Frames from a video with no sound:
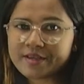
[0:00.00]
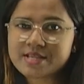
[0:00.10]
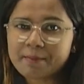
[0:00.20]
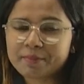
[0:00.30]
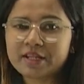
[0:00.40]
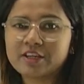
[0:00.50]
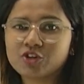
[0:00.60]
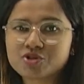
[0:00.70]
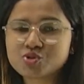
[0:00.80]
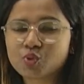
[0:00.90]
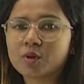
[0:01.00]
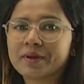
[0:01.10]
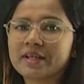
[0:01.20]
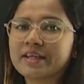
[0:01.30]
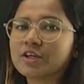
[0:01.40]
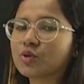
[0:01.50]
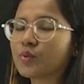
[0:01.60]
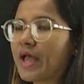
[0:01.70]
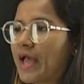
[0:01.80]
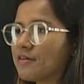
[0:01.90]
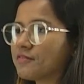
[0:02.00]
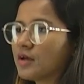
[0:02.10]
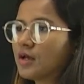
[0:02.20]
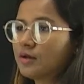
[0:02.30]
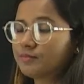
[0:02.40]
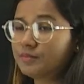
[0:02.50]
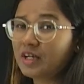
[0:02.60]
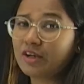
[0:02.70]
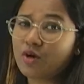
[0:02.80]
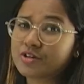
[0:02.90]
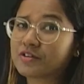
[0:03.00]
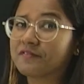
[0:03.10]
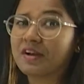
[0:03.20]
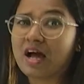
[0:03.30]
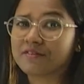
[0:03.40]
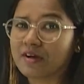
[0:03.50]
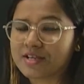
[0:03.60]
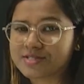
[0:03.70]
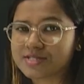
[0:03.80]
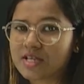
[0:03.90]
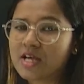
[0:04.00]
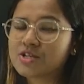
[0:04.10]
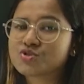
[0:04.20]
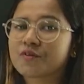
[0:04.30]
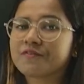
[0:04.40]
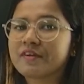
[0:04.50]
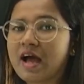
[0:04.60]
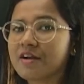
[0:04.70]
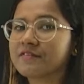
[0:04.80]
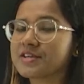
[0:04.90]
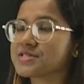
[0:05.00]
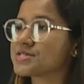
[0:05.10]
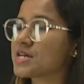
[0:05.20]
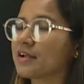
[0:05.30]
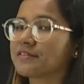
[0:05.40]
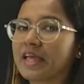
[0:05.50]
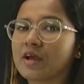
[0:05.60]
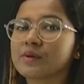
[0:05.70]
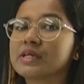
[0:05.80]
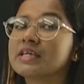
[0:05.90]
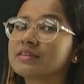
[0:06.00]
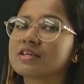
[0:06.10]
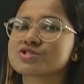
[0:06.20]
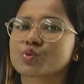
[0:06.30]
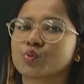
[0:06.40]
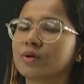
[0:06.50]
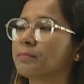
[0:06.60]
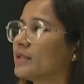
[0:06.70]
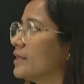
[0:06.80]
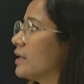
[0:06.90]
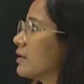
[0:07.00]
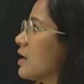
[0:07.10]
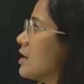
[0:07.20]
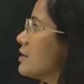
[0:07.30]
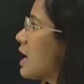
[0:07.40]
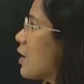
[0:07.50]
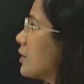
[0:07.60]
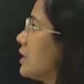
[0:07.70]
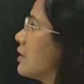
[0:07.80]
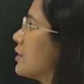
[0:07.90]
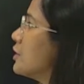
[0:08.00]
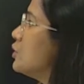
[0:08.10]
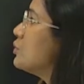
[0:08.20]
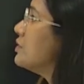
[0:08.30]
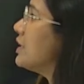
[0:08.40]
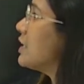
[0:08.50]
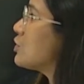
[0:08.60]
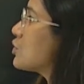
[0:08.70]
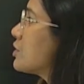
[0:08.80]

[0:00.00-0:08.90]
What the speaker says: example, in your school building you have a lot of flower vases. So flower vases are there in the school building. Now here you need to